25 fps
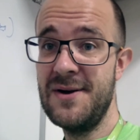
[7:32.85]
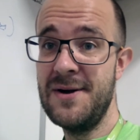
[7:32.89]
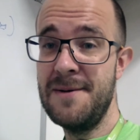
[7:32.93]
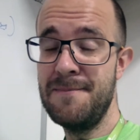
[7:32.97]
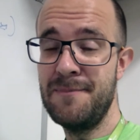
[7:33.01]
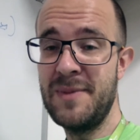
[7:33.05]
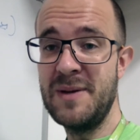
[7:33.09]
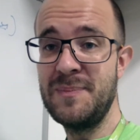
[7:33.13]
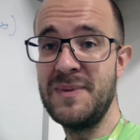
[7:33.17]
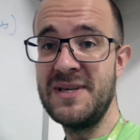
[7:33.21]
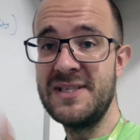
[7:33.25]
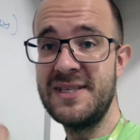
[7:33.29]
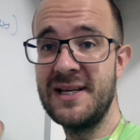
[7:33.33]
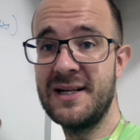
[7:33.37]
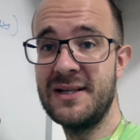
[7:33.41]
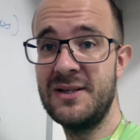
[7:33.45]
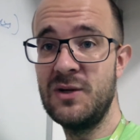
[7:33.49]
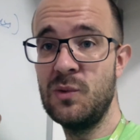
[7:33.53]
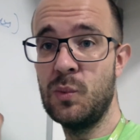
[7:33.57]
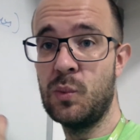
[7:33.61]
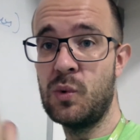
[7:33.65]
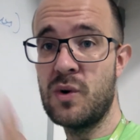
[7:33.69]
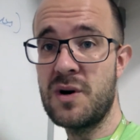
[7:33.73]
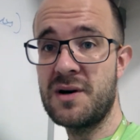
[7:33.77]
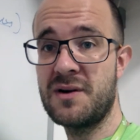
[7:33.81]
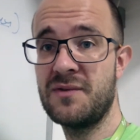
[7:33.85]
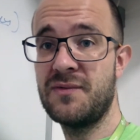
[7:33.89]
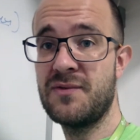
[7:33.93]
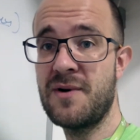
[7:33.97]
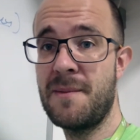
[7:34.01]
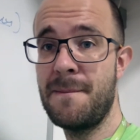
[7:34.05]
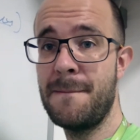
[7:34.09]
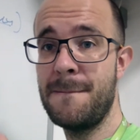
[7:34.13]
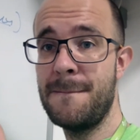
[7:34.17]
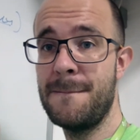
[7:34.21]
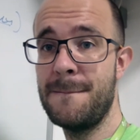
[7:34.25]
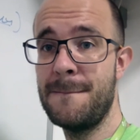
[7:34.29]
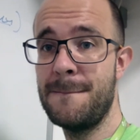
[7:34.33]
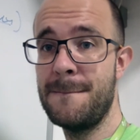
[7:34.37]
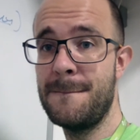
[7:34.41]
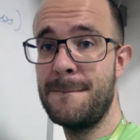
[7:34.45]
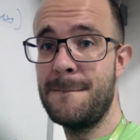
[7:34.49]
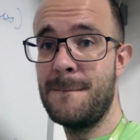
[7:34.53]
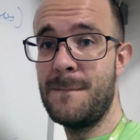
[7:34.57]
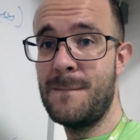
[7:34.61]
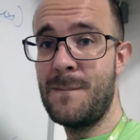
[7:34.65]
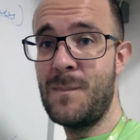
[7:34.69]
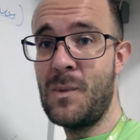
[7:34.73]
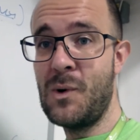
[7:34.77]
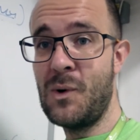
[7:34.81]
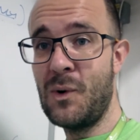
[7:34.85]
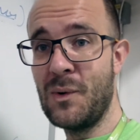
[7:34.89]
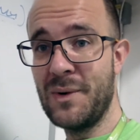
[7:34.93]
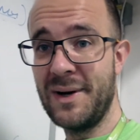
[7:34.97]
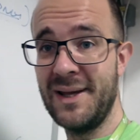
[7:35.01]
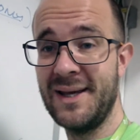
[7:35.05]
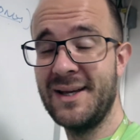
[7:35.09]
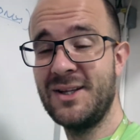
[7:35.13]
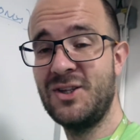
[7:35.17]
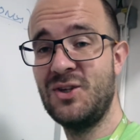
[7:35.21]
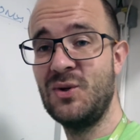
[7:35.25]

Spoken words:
But basically you work from morning